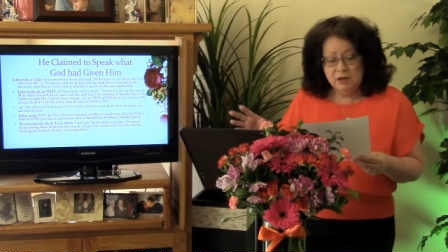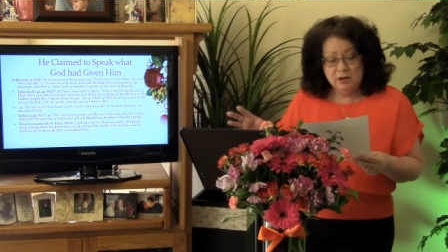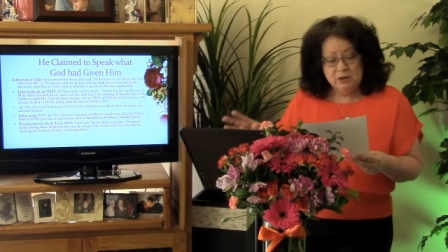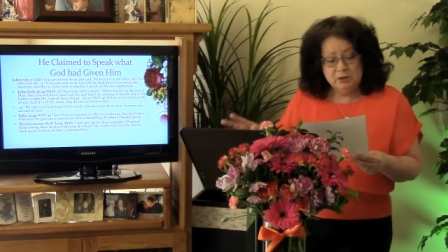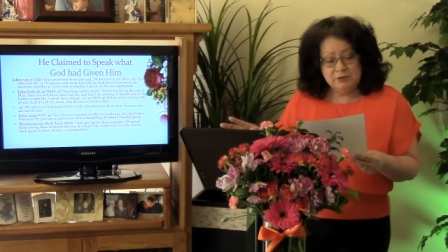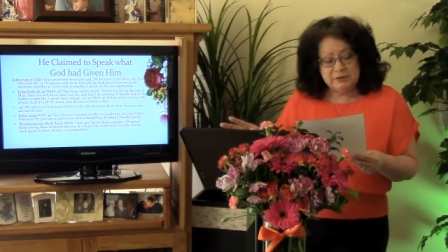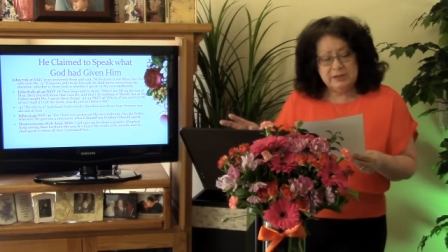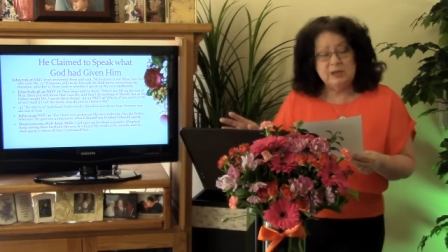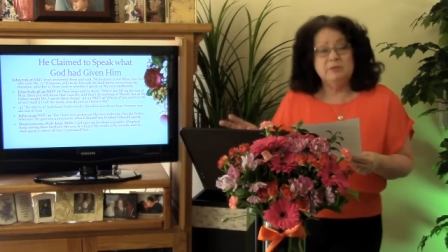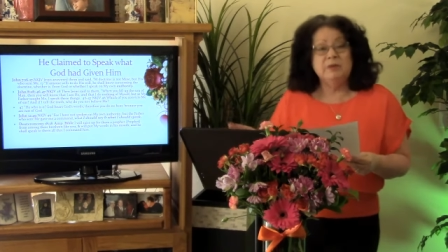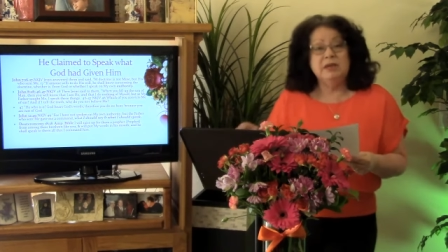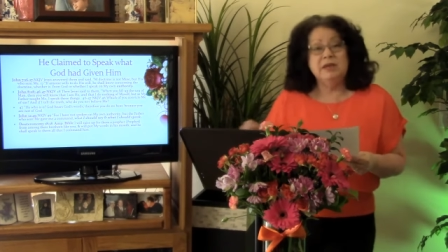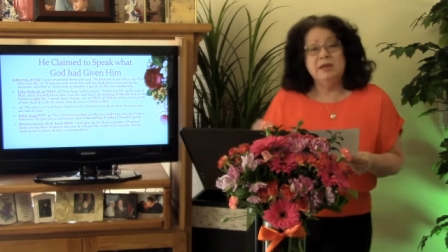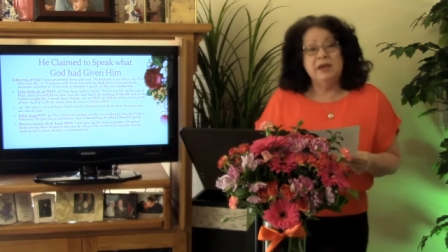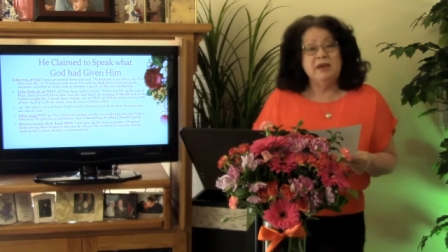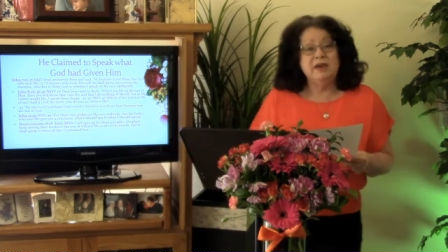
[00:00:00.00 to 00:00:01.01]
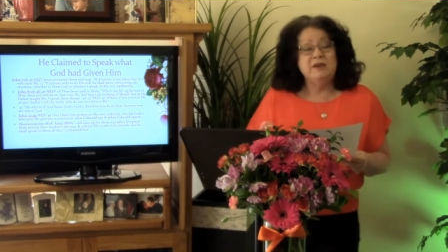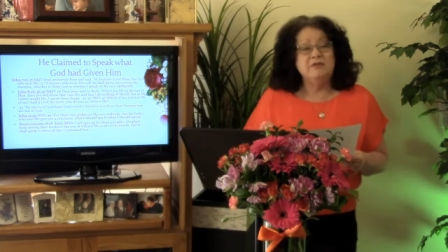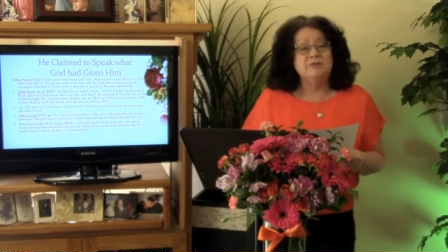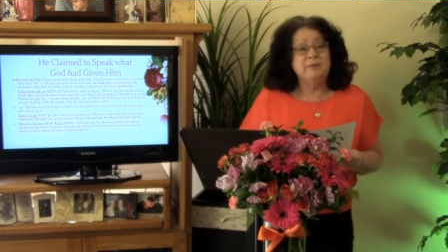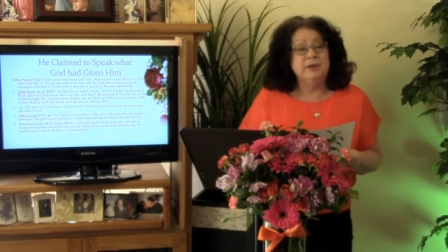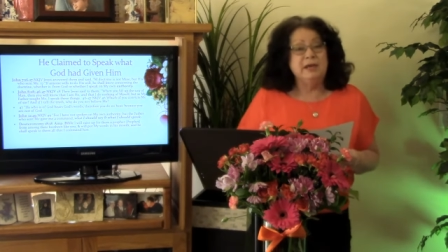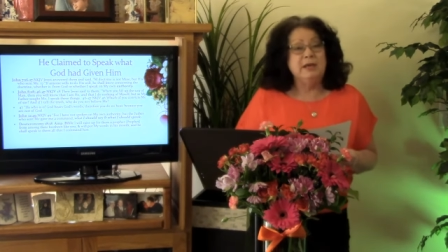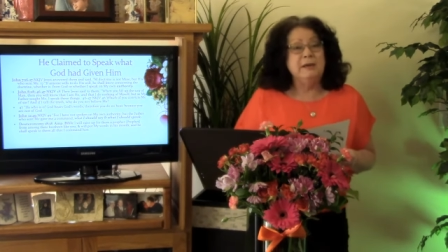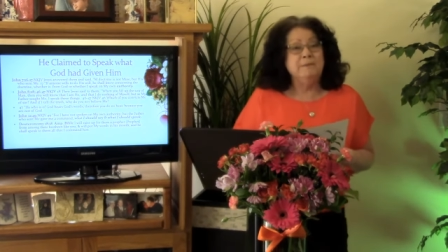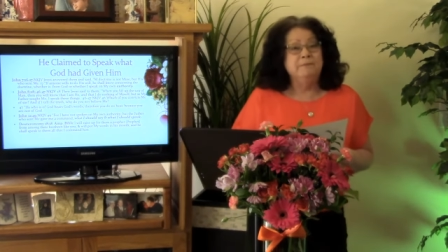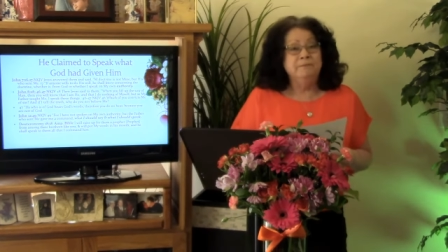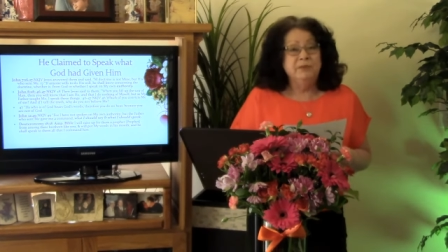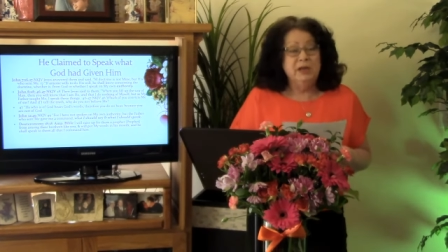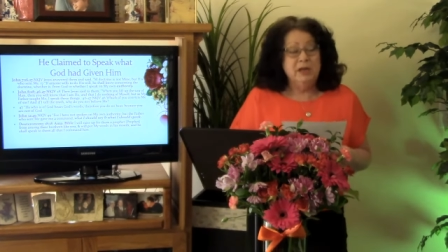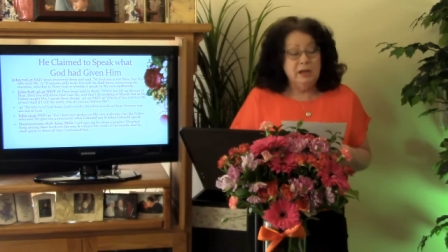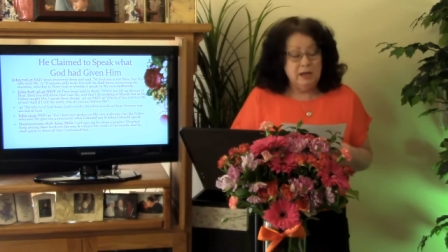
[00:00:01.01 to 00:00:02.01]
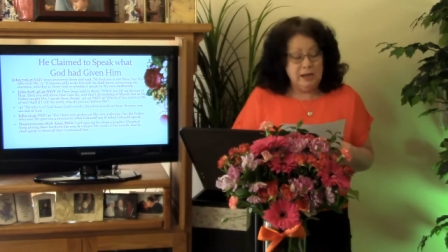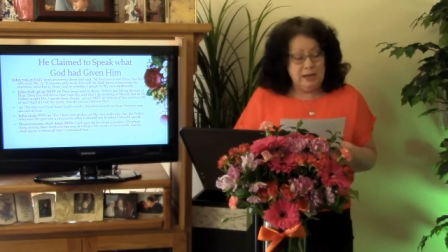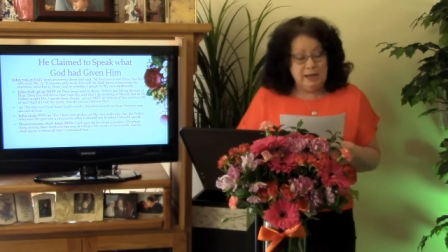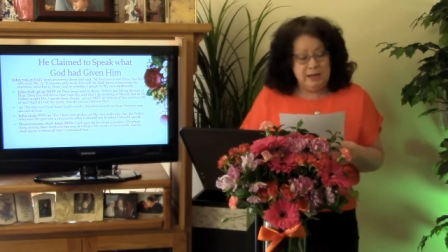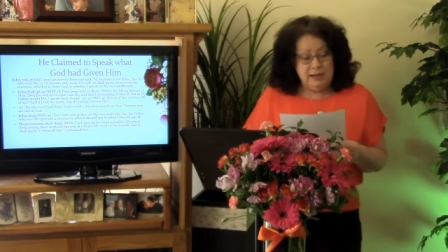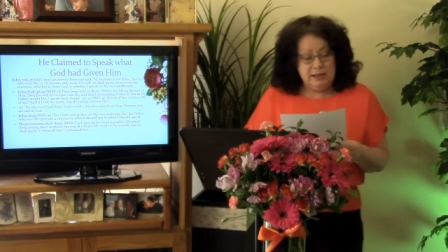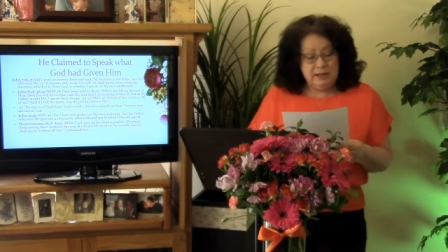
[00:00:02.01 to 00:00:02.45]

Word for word: who sent me gave me a